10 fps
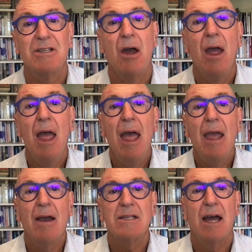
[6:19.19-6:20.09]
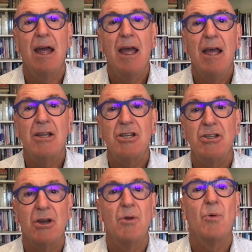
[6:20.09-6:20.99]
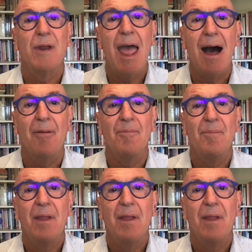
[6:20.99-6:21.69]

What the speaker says: So it's like she took it all down.